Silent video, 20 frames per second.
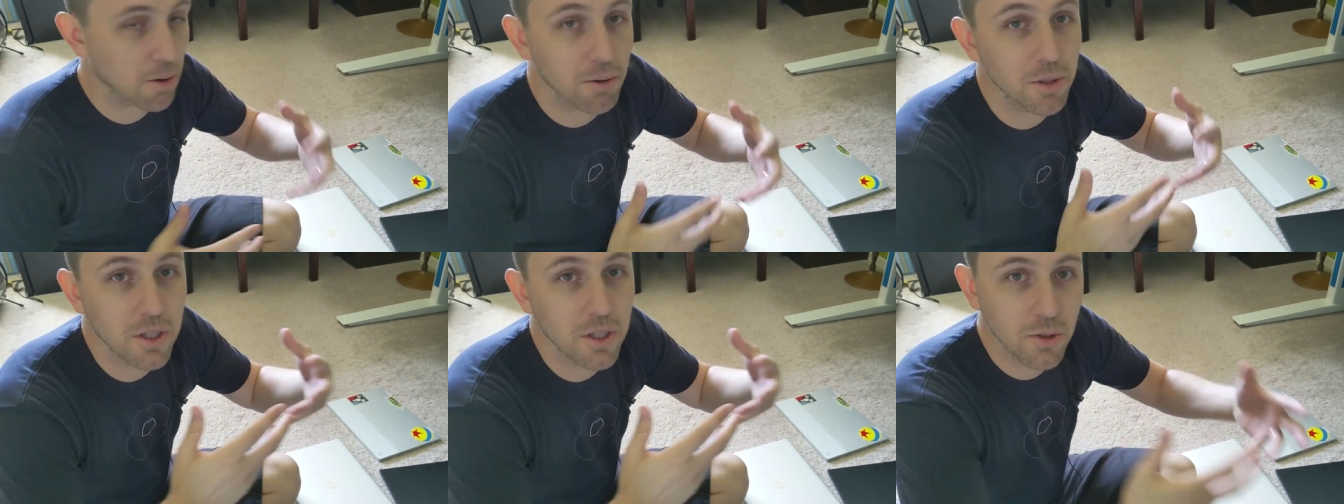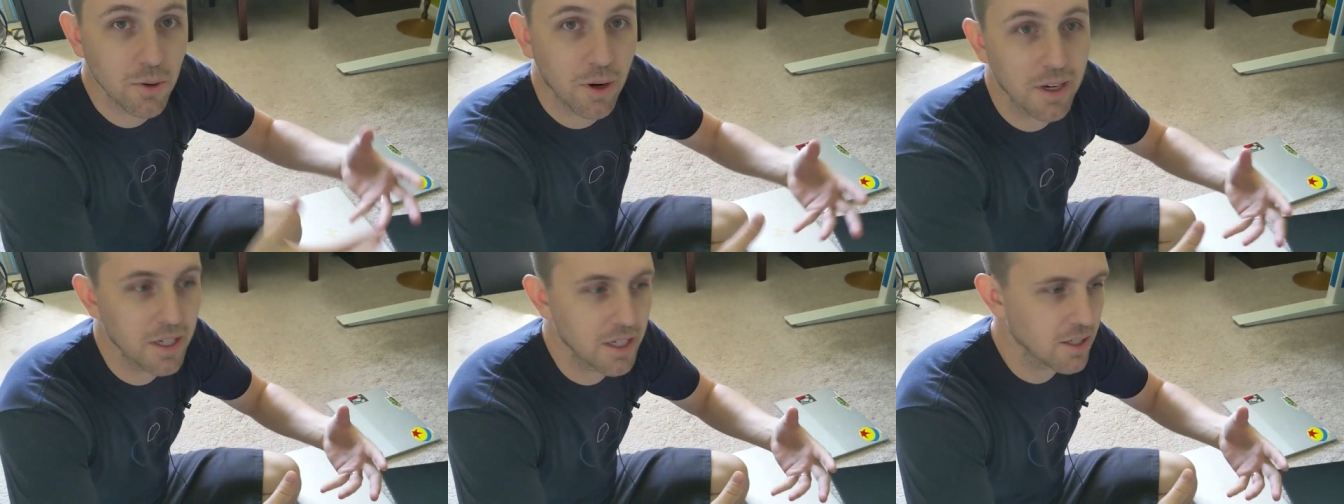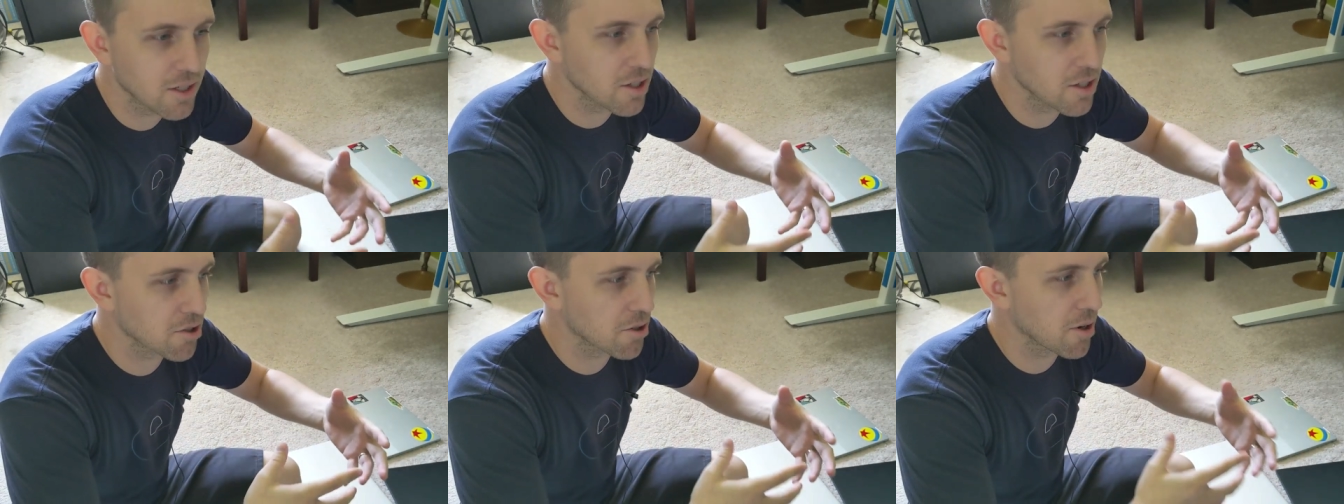only do I
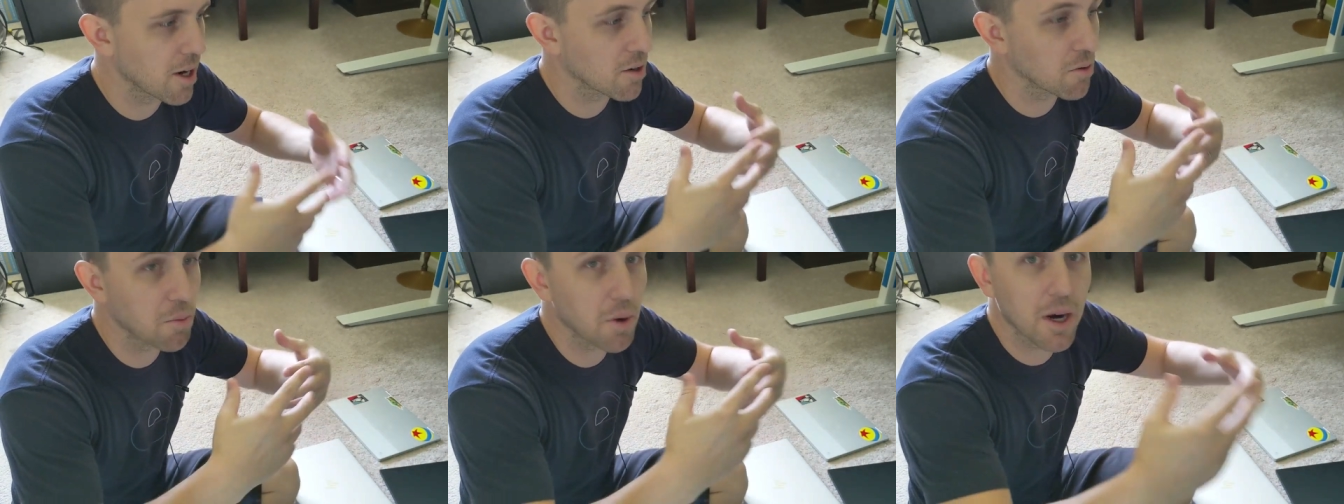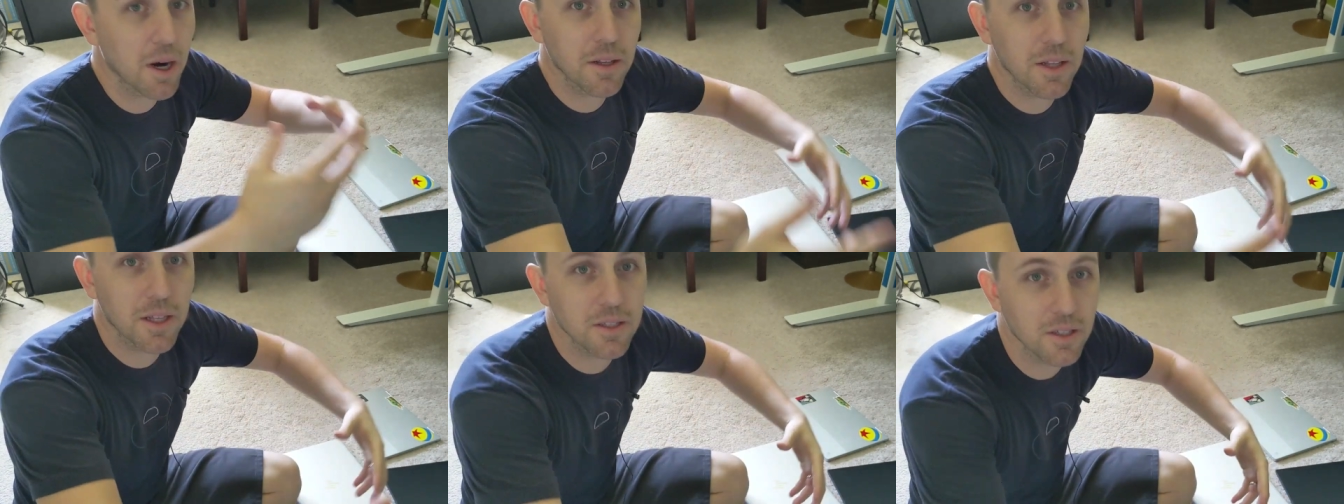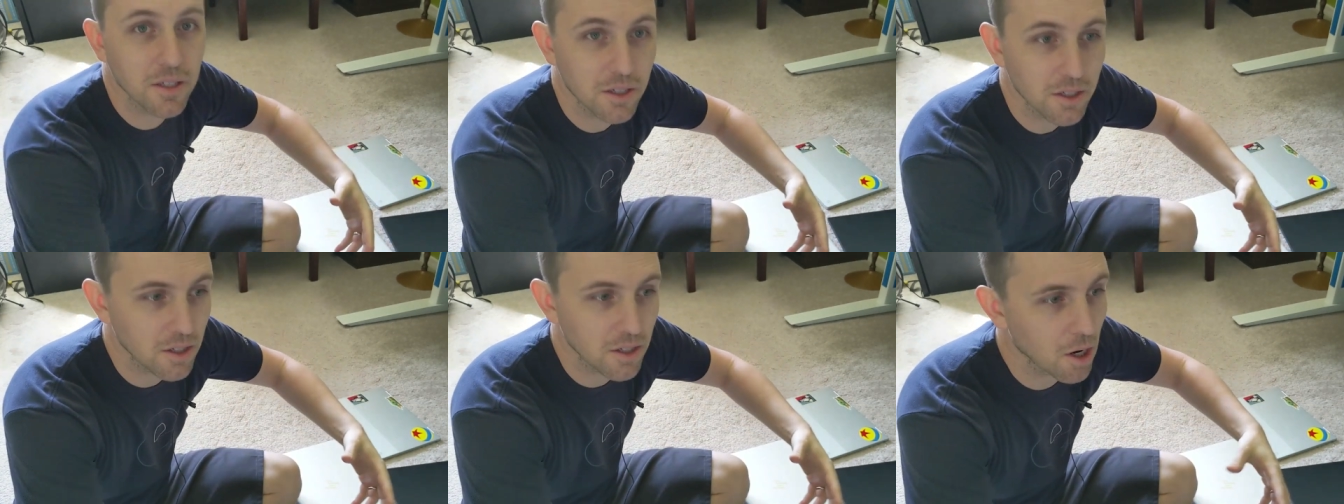need to track where that's
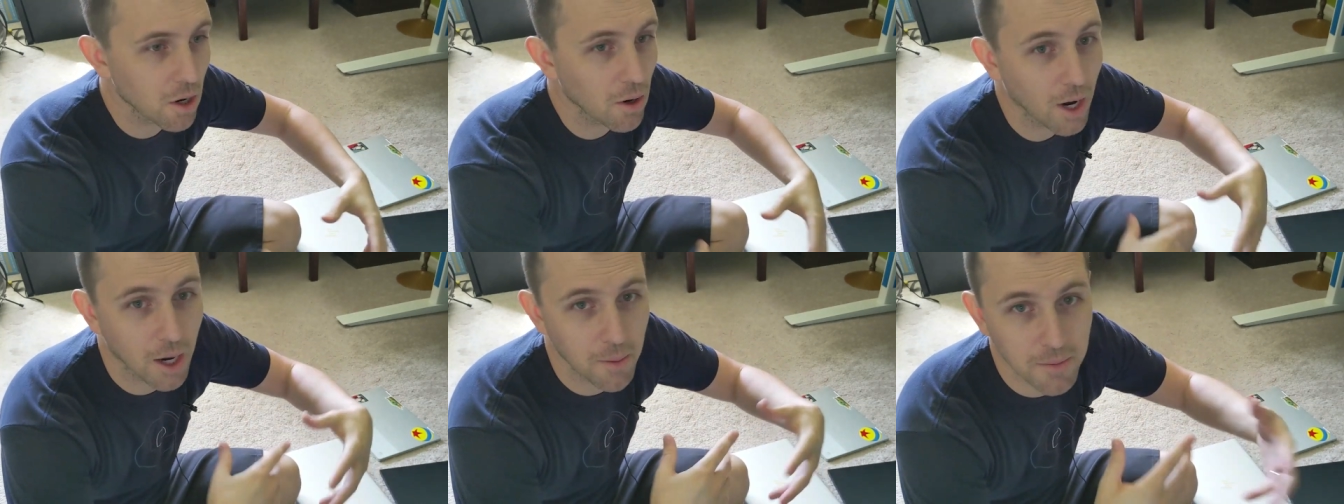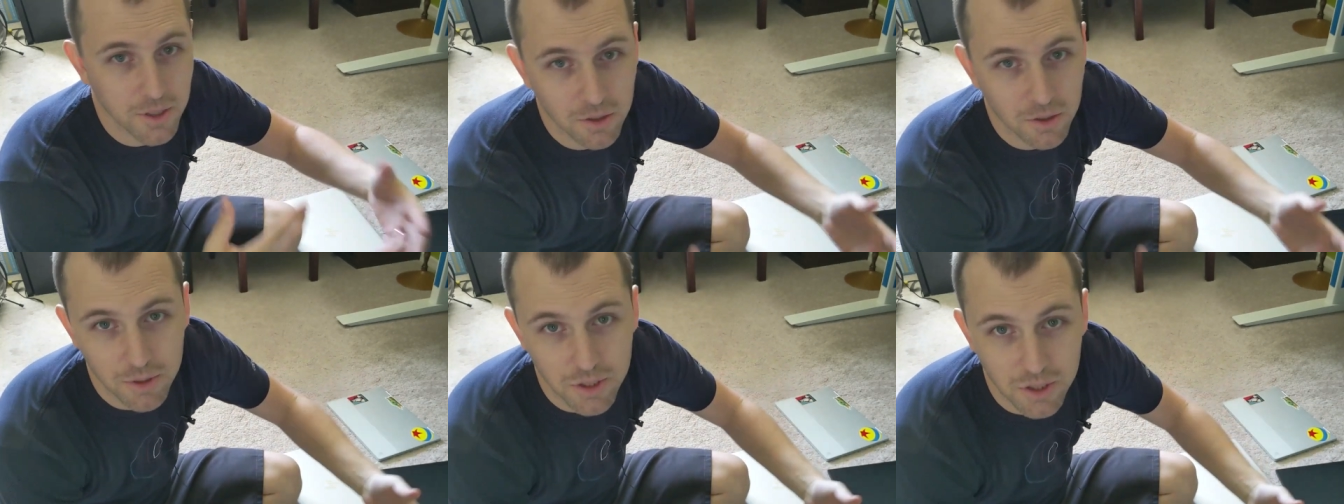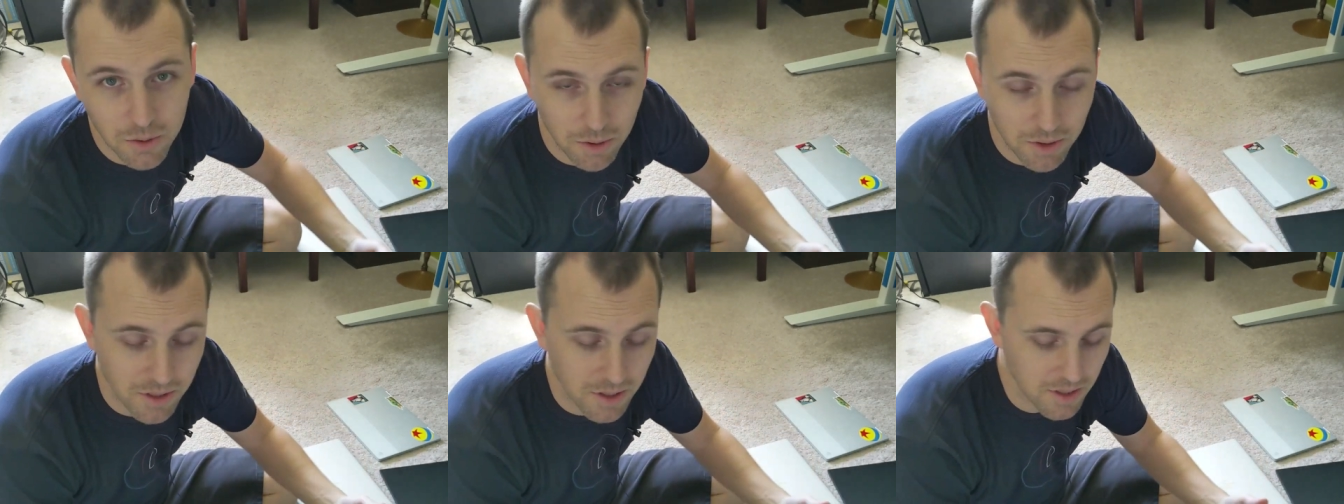going to go, how much
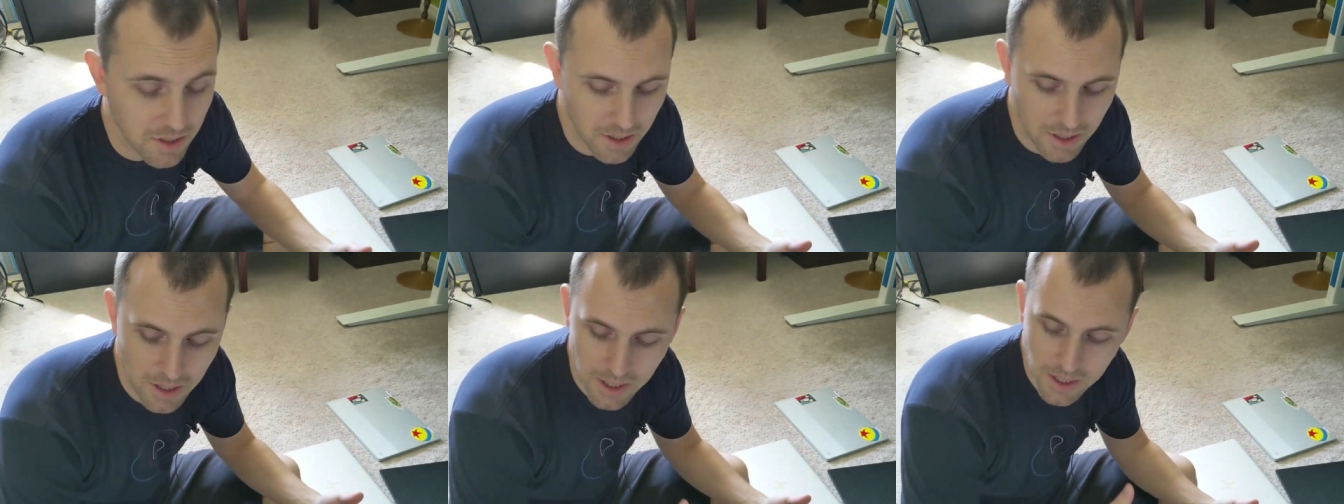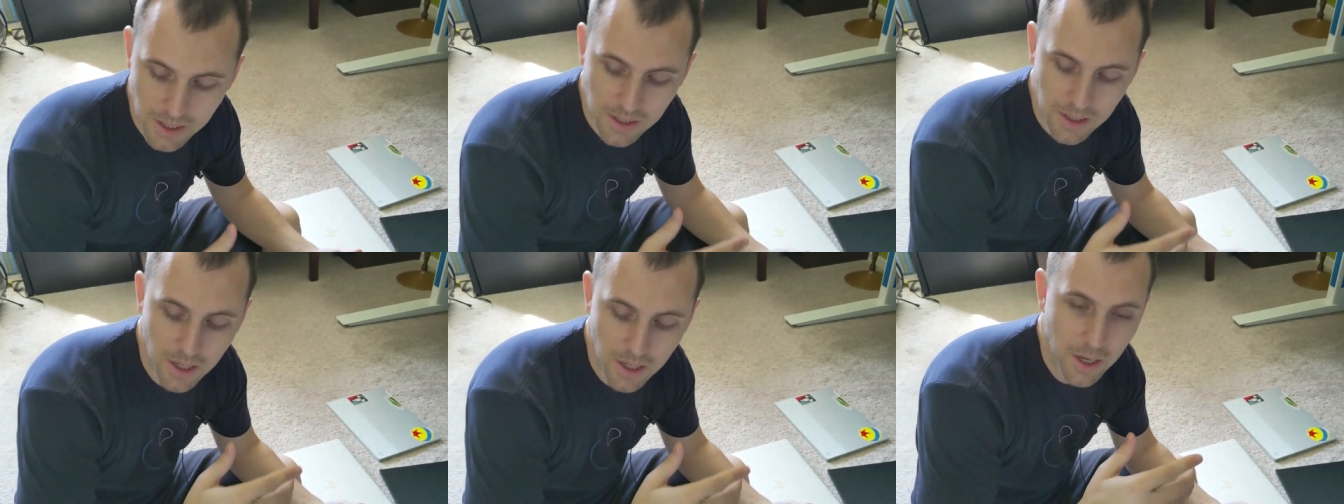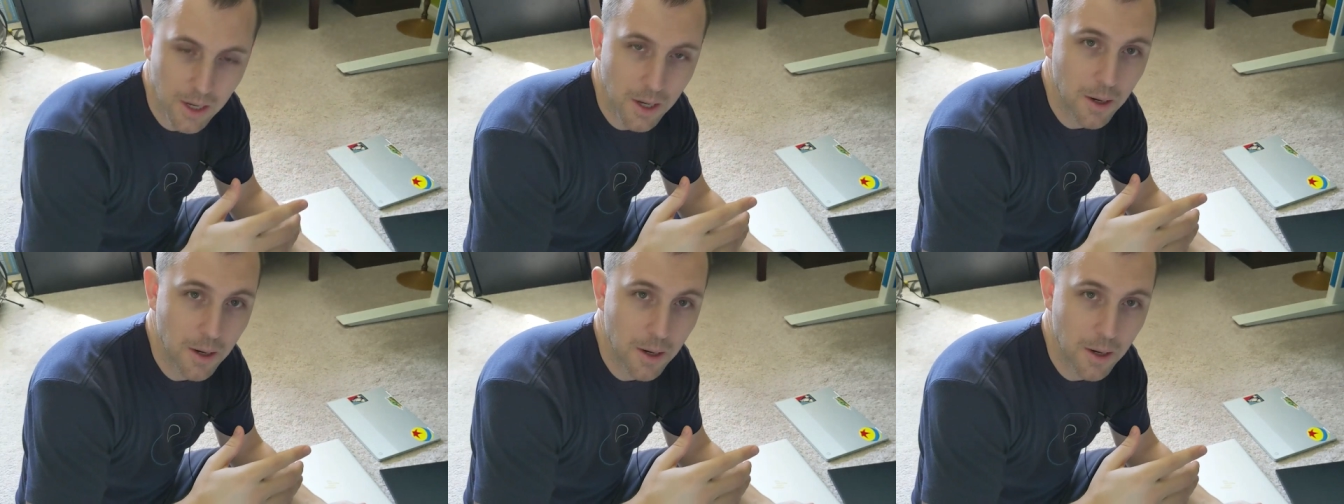resources it needs,